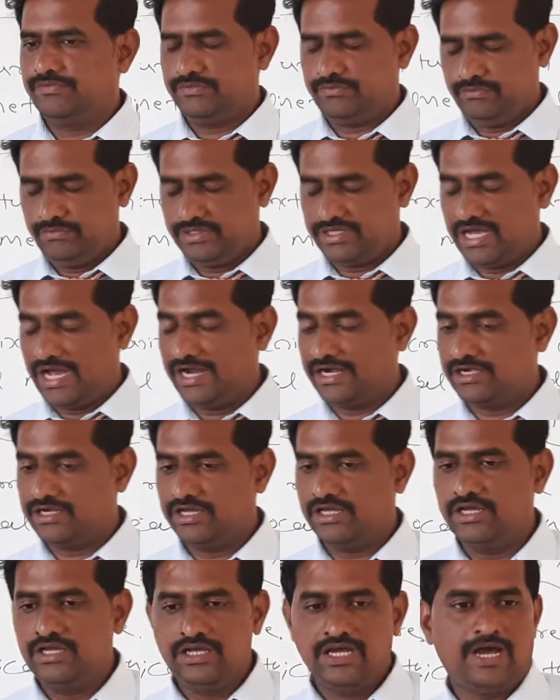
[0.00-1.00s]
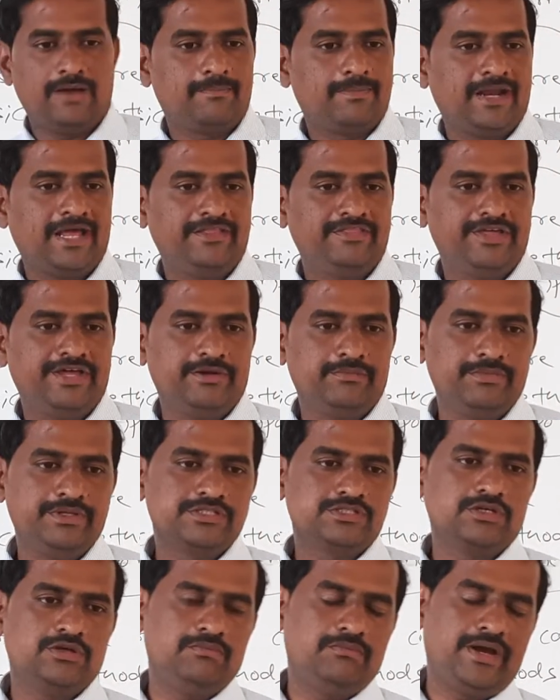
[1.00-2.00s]
we can't apply there,
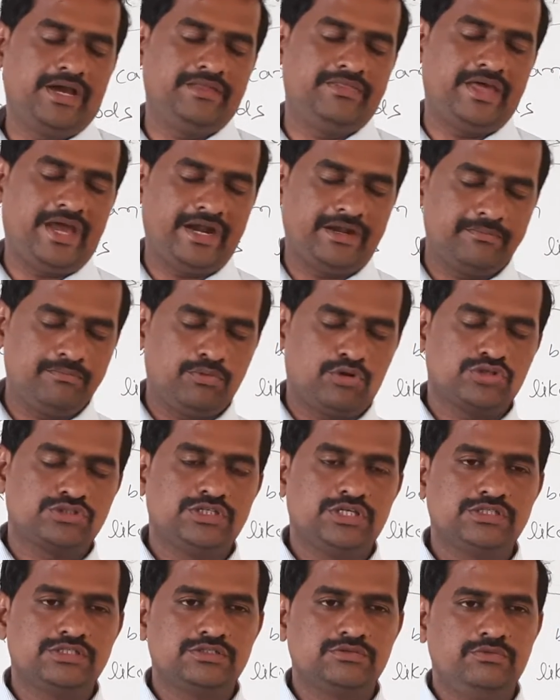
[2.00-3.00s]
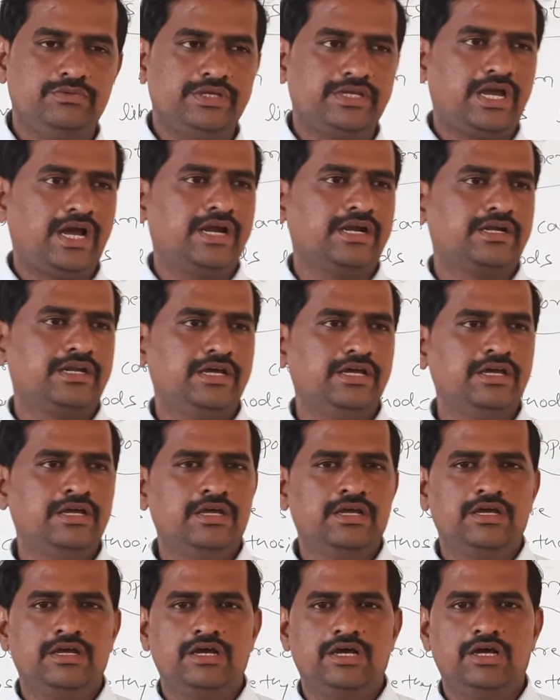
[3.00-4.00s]
means by that process we can't
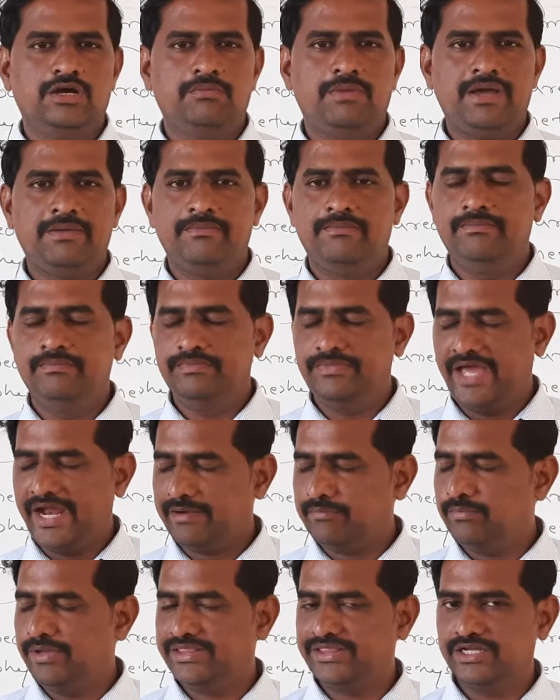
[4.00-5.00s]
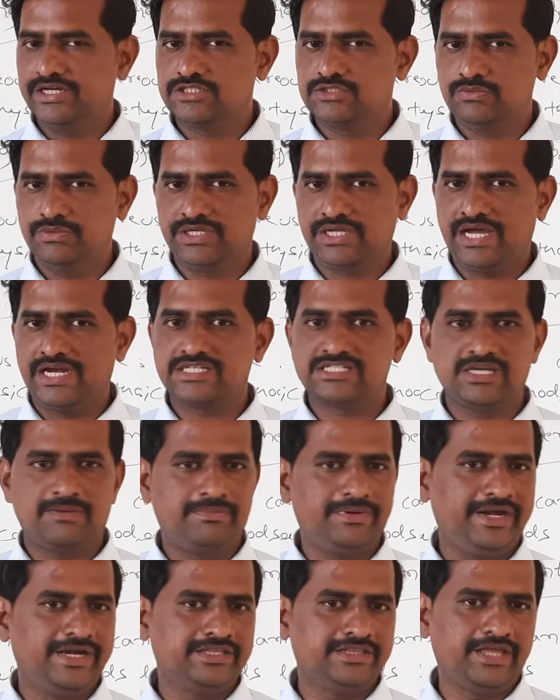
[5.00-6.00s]
by that methods we can't
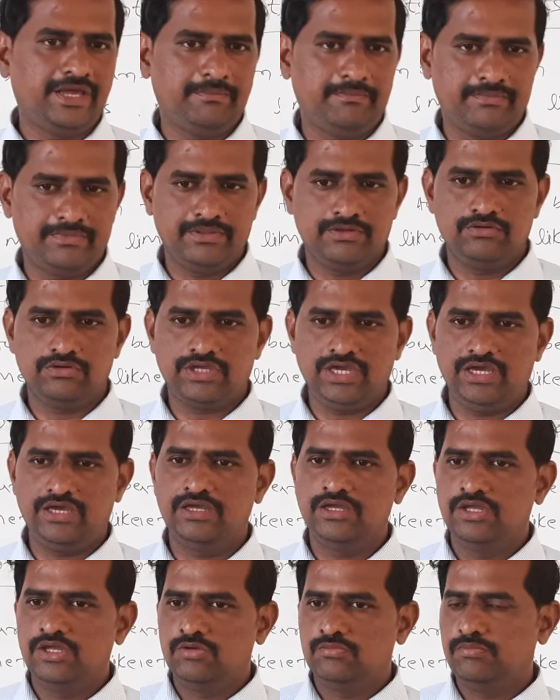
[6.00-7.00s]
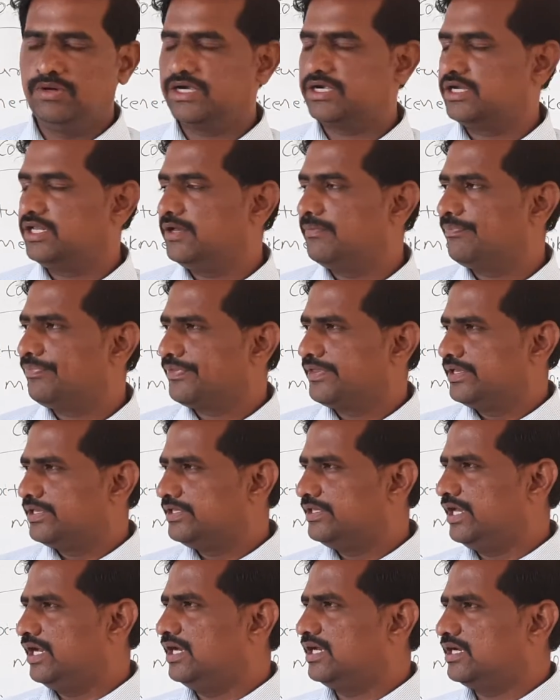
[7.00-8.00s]
separate them. Okay, but
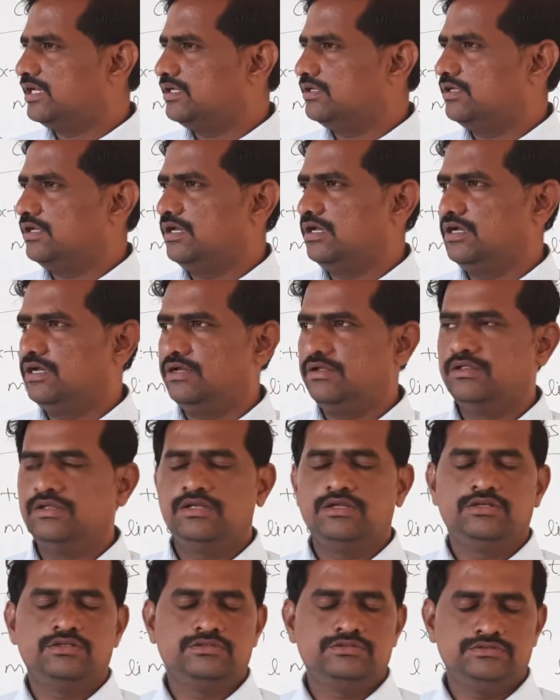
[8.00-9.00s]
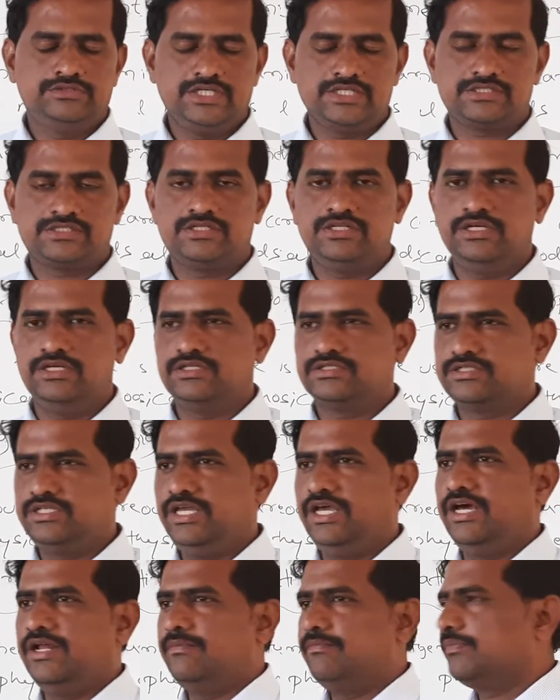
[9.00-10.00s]
here just
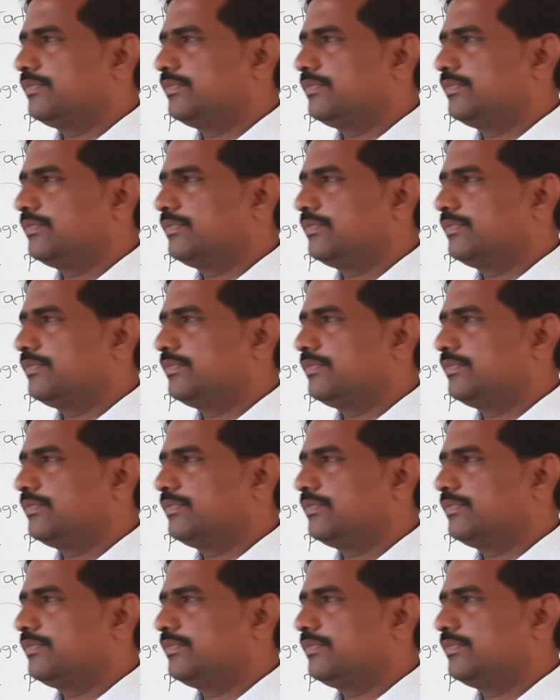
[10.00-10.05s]
here